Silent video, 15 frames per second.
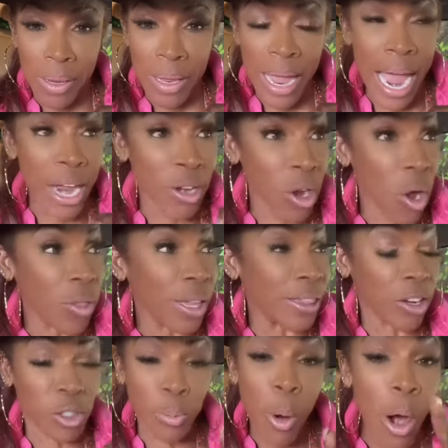and know that
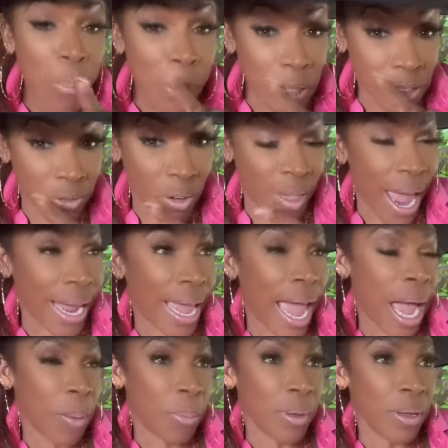there's purpose for that
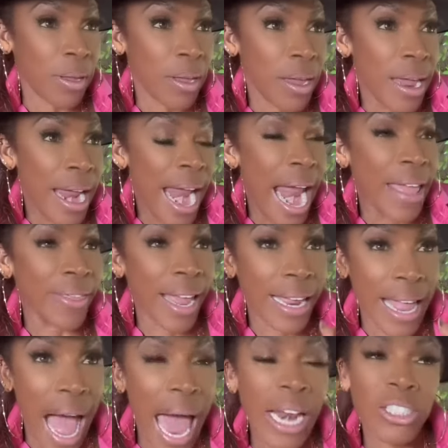gap and that
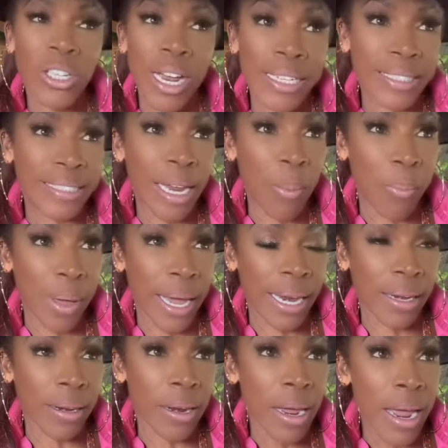God is going to step
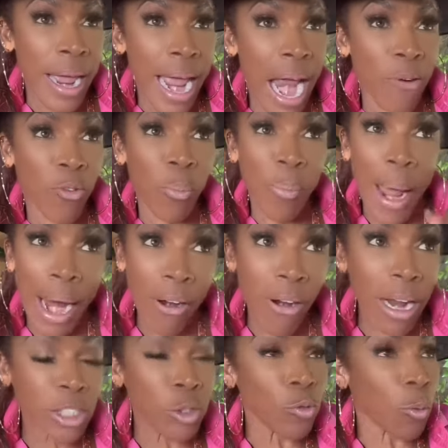in and repair
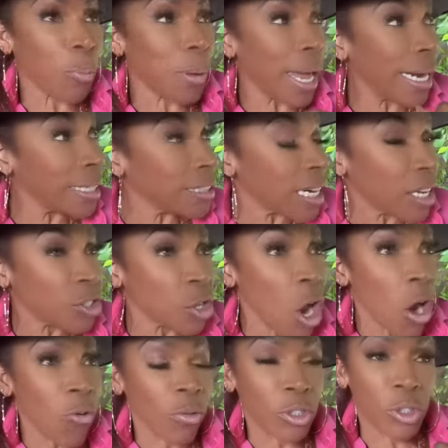us, replenish us,
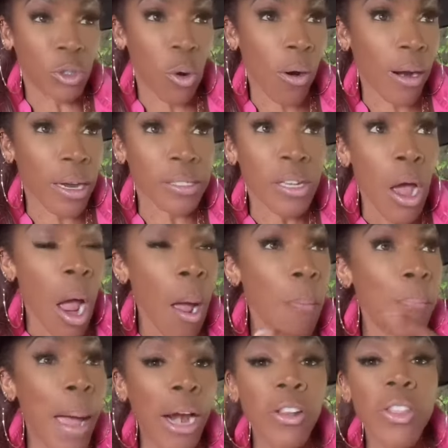restore us
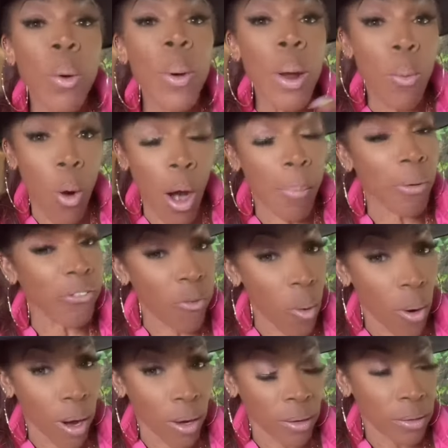better than we were
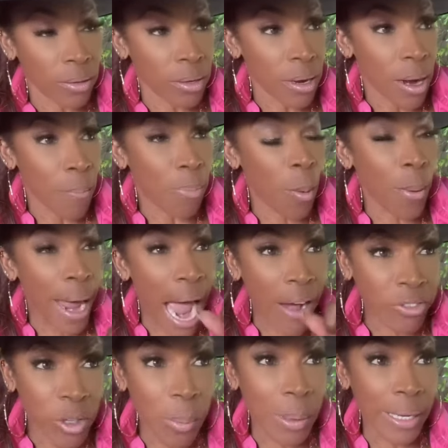before. But we have
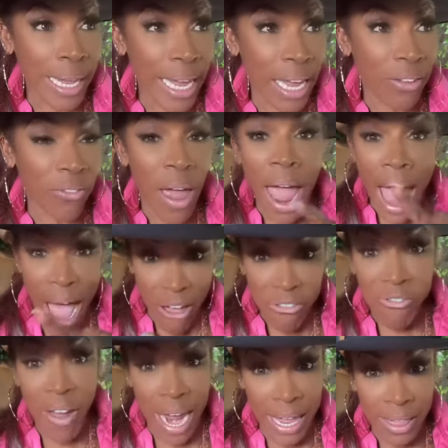to believe, have
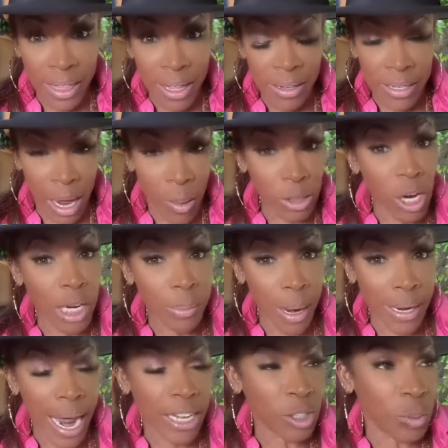faith, like we talked about
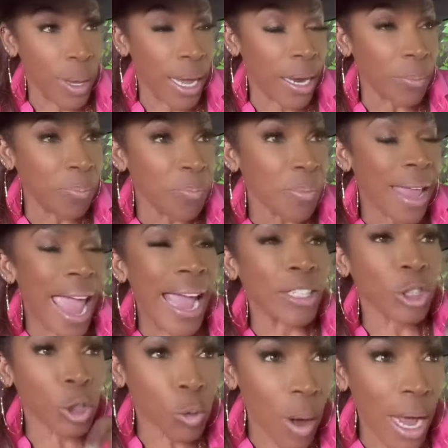last week, and
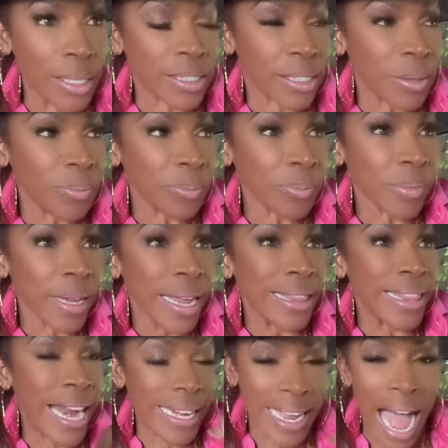trust
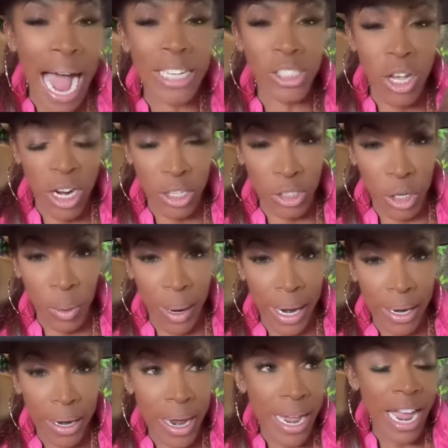that God's going to do it
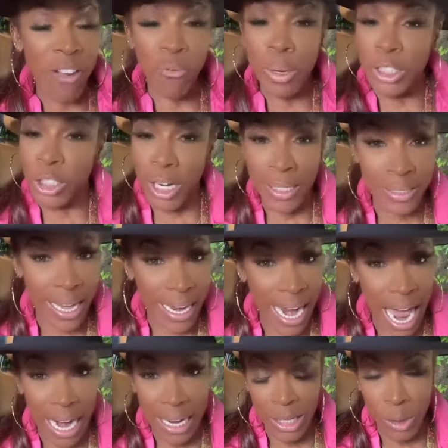if we just get
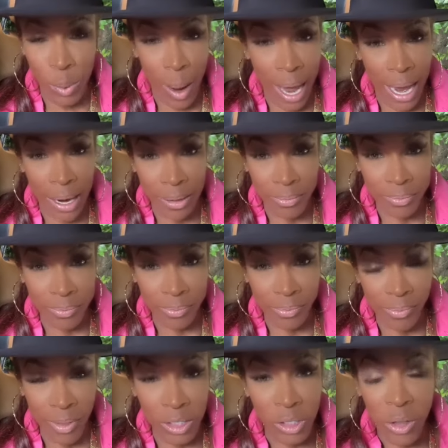out of his way.
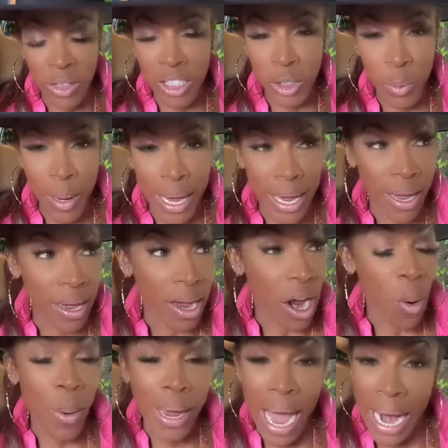So this week,
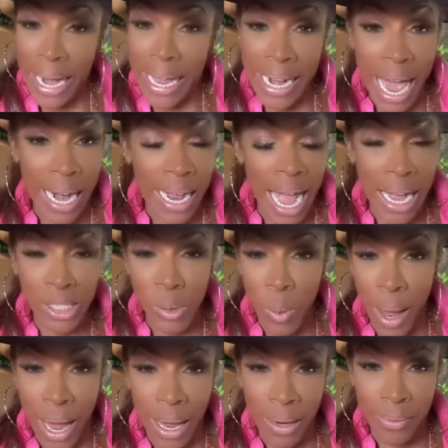we got to get out of God's
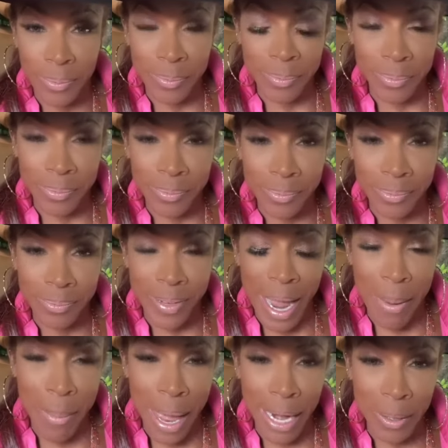way.
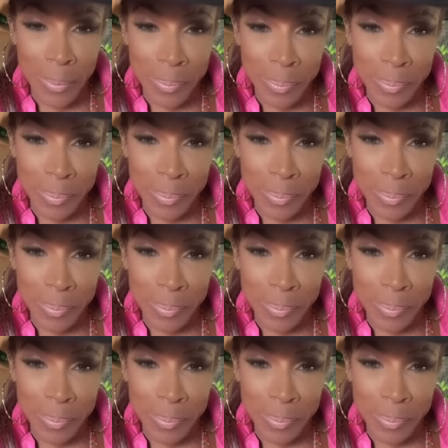Amen.